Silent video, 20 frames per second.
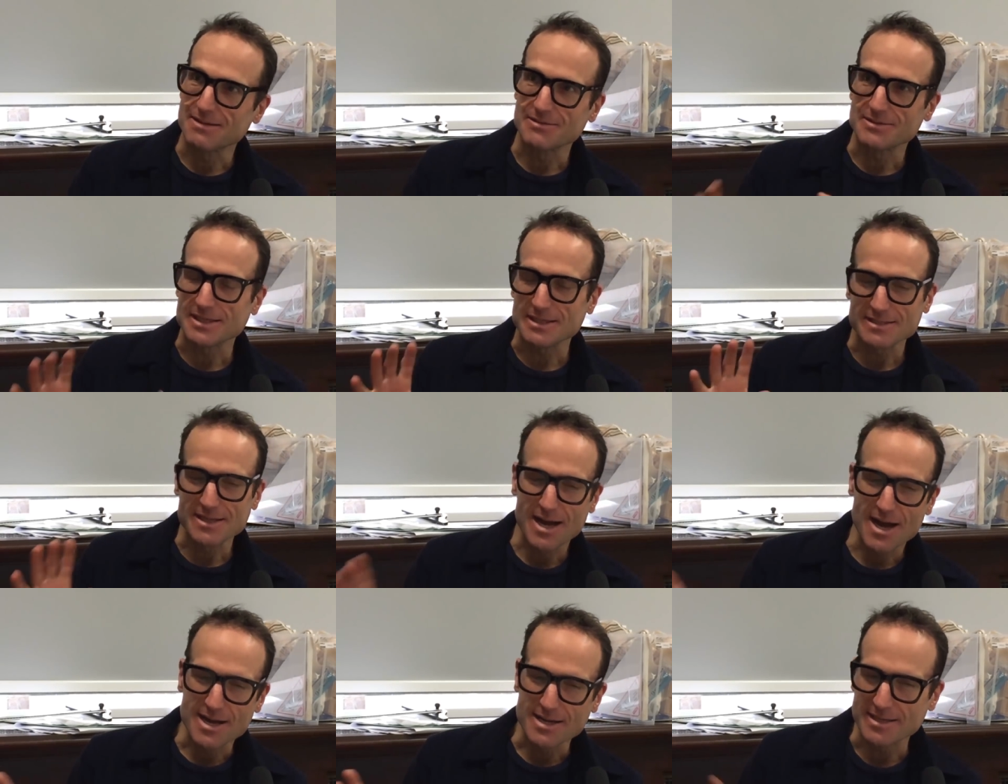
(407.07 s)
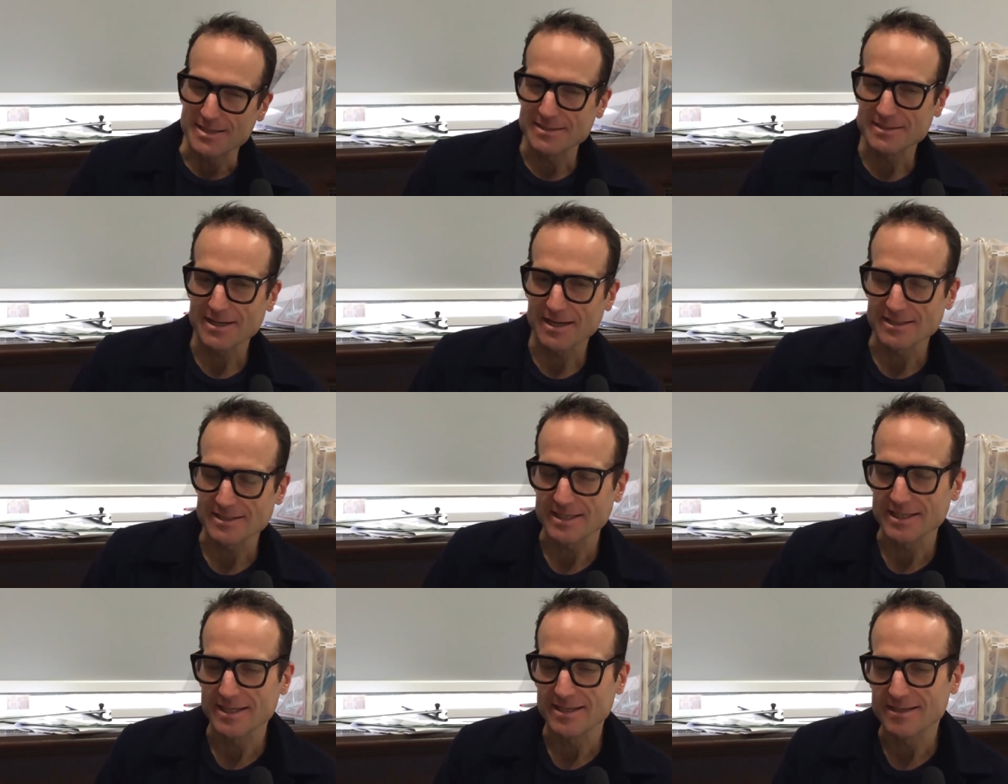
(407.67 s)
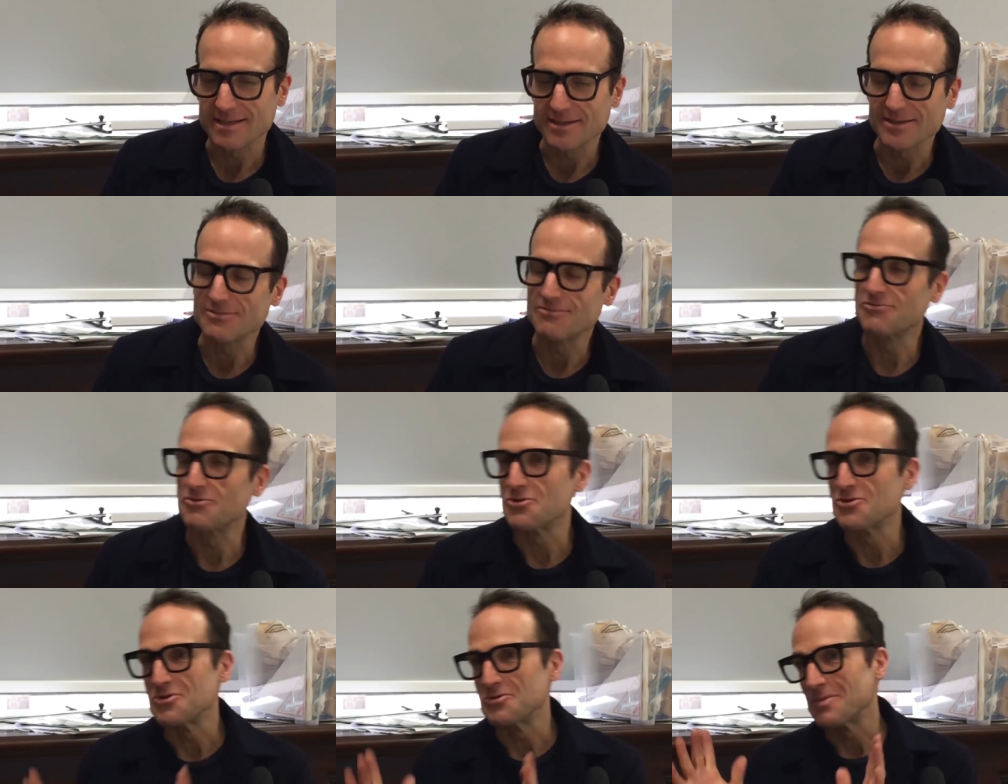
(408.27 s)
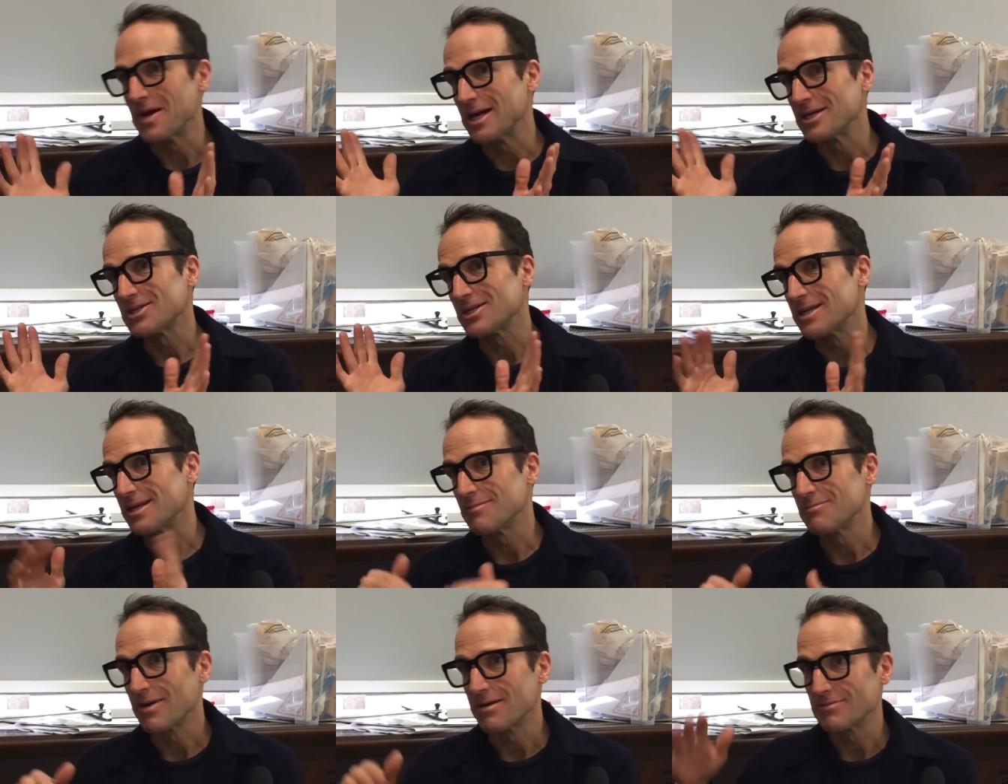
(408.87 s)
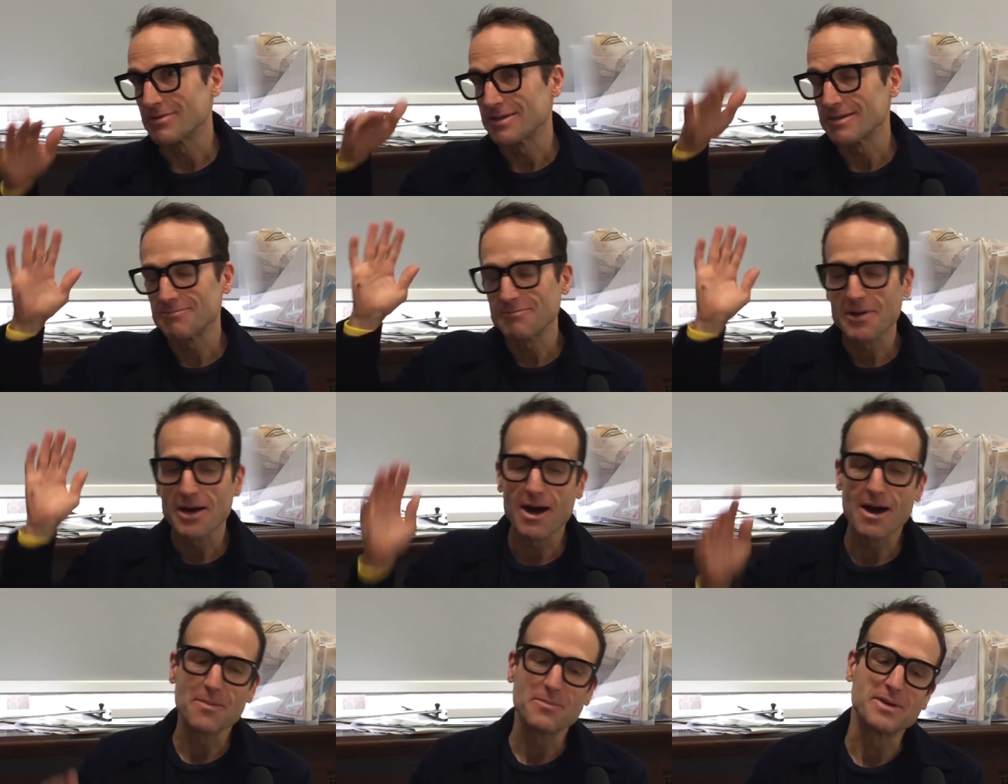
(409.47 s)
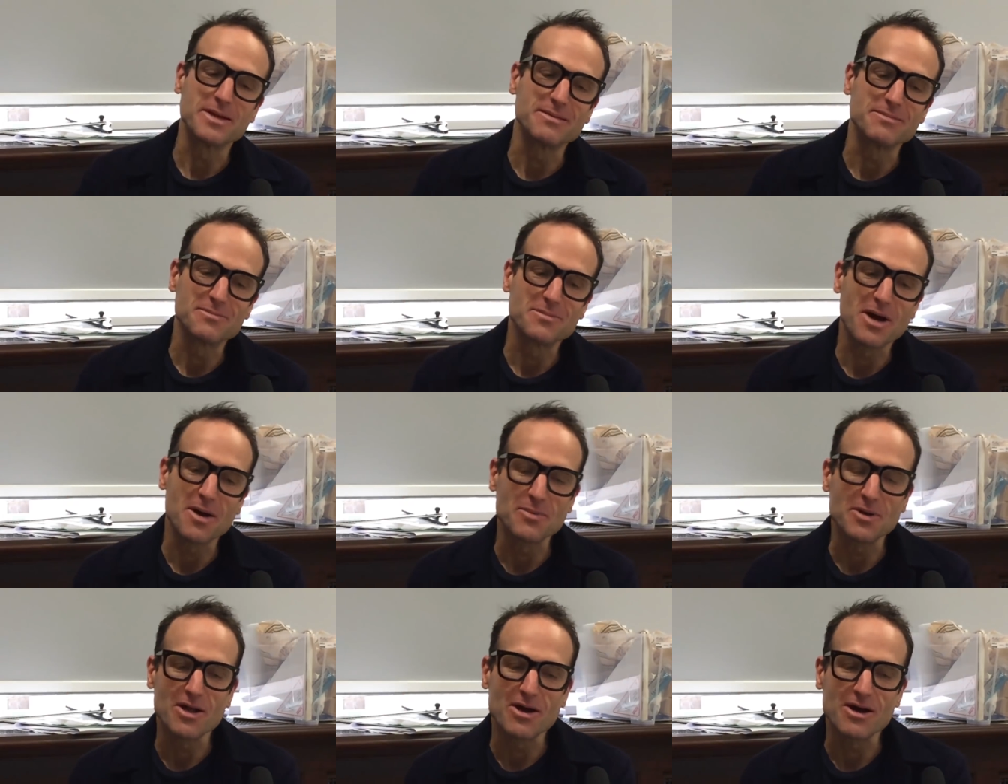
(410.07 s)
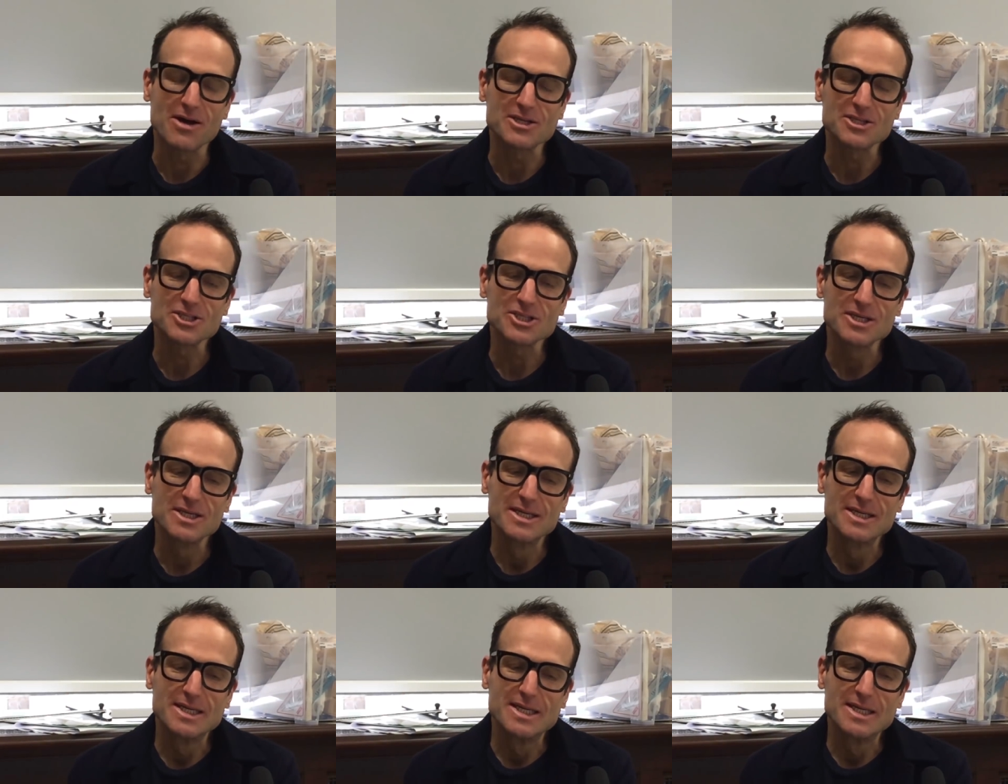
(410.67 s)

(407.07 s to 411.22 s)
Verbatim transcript: It was a tiny, scuzzy little room, actually, above a pub in Marble Arch.